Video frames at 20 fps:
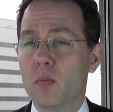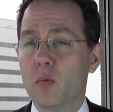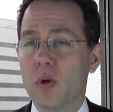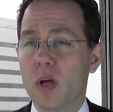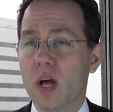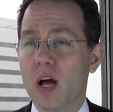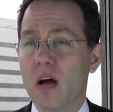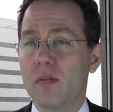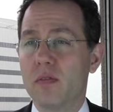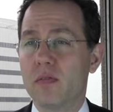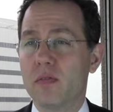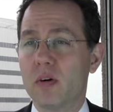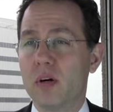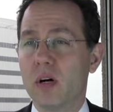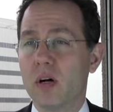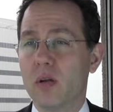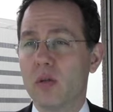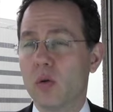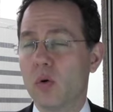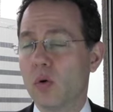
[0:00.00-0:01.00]
We have
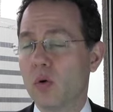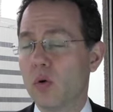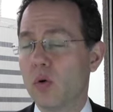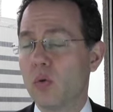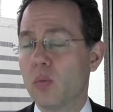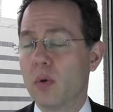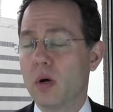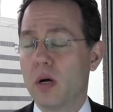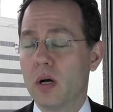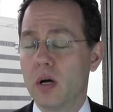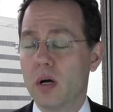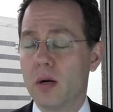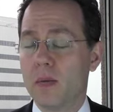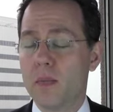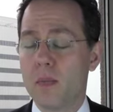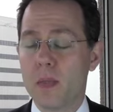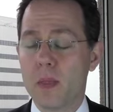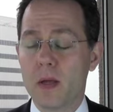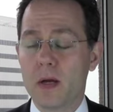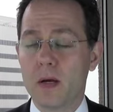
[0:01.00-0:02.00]
local
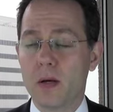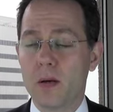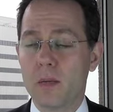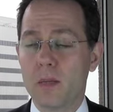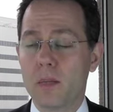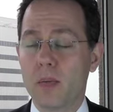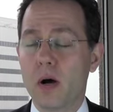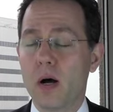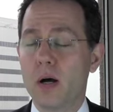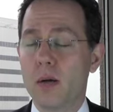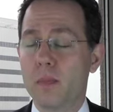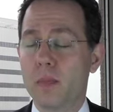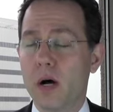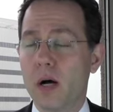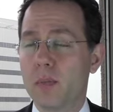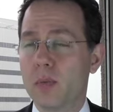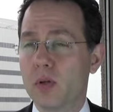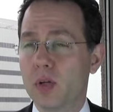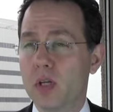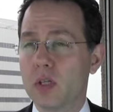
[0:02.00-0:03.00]

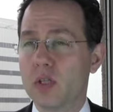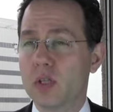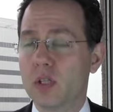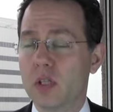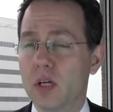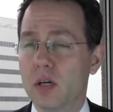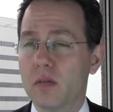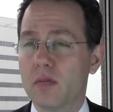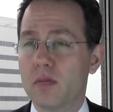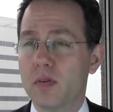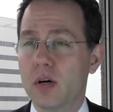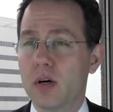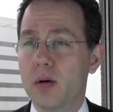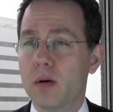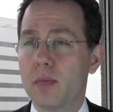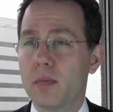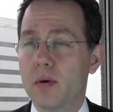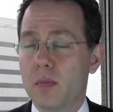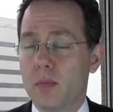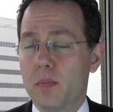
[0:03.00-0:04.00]
population
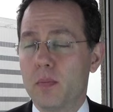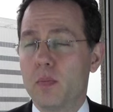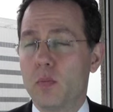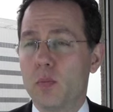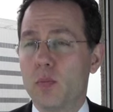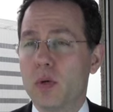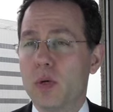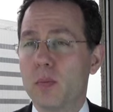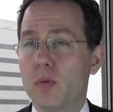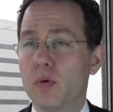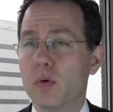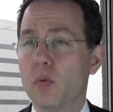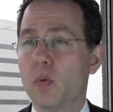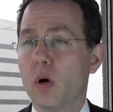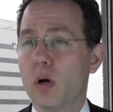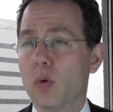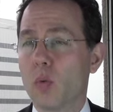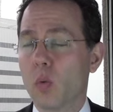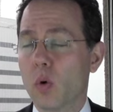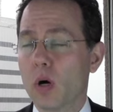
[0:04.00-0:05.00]
of people who
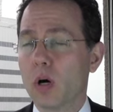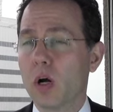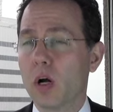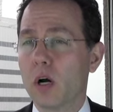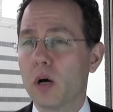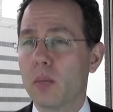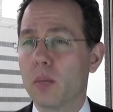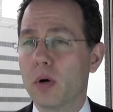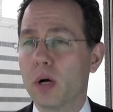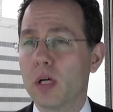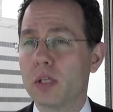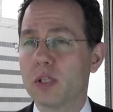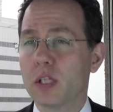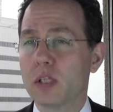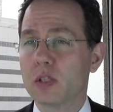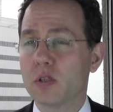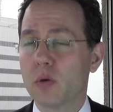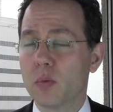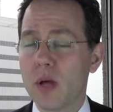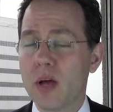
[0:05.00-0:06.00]
want to work on our
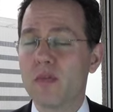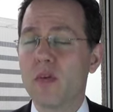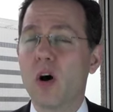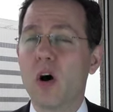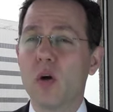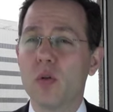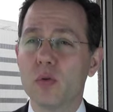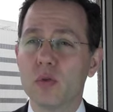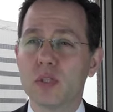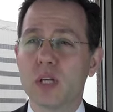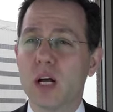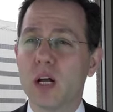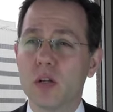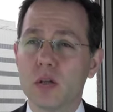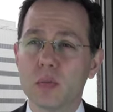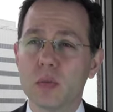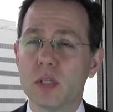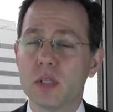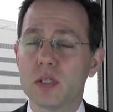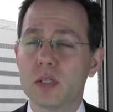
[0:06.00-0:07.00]
project. So we have all those
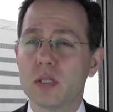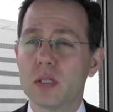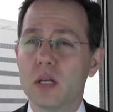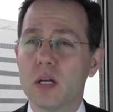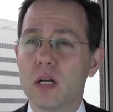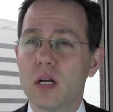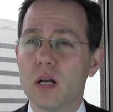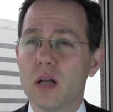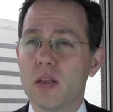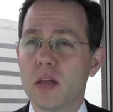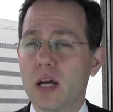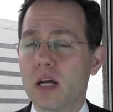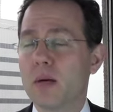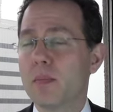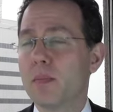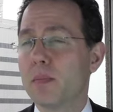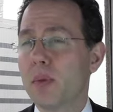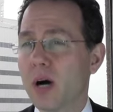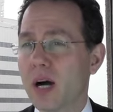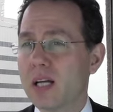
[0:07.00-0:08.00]
elements that
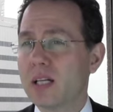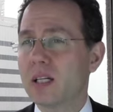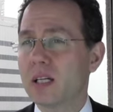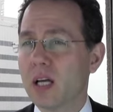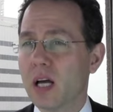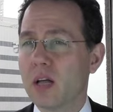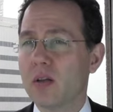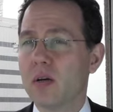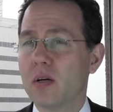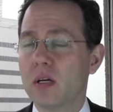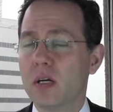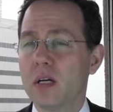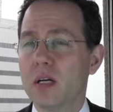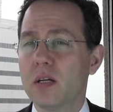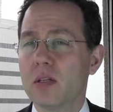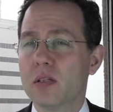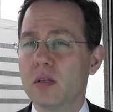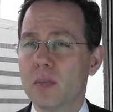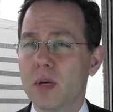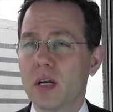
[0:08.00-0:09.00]
combine together
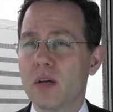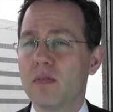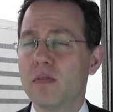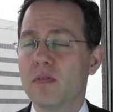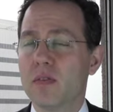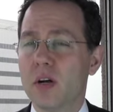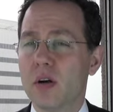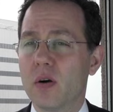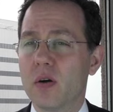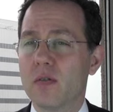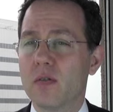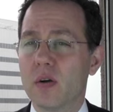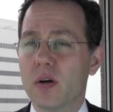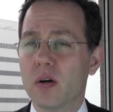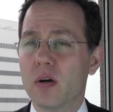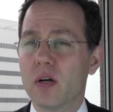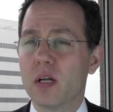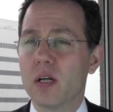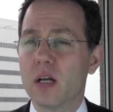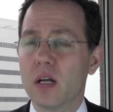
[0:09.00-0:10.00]
to make a very,
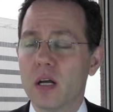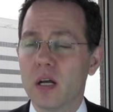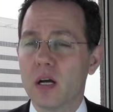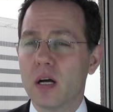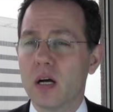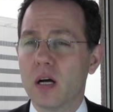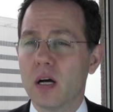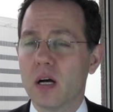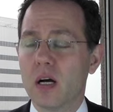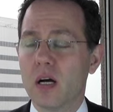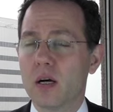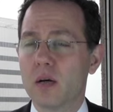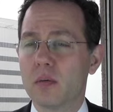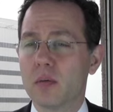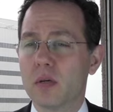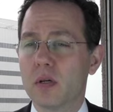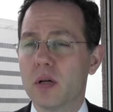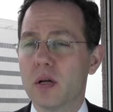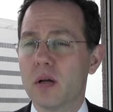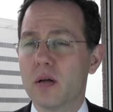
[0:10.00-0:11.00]
very
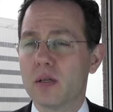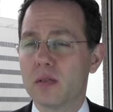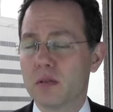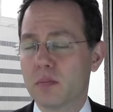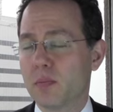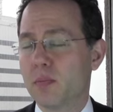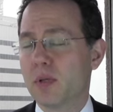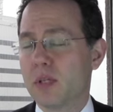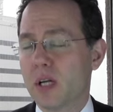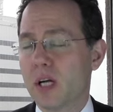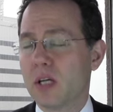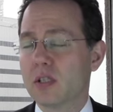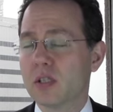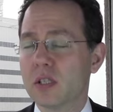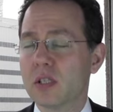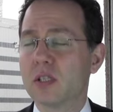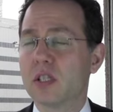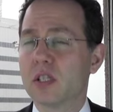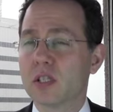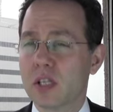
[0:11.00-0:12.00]

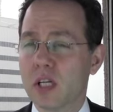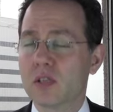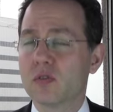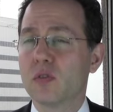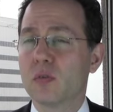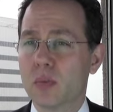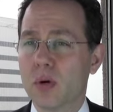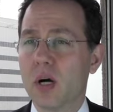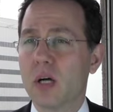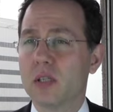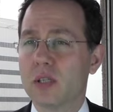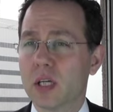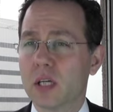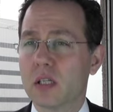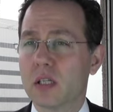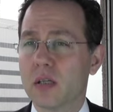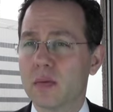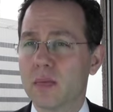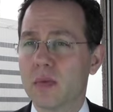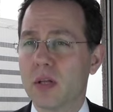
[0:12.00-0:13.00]
potentially successful
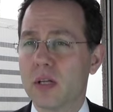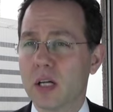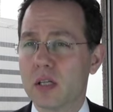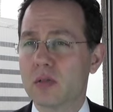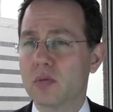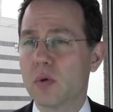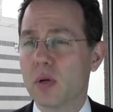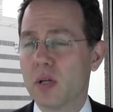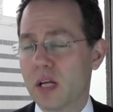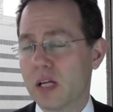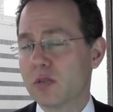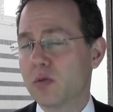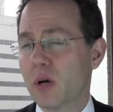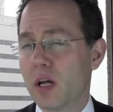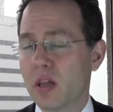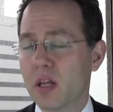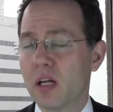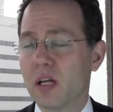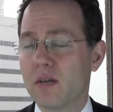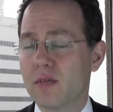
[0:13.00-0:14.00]
project. And that's what
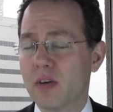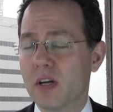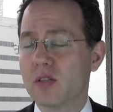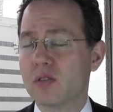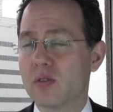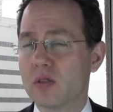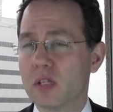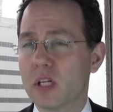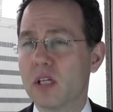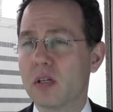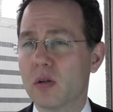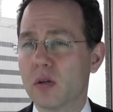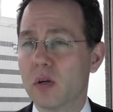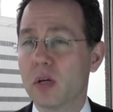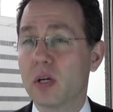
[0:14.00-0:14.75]
I think investors need to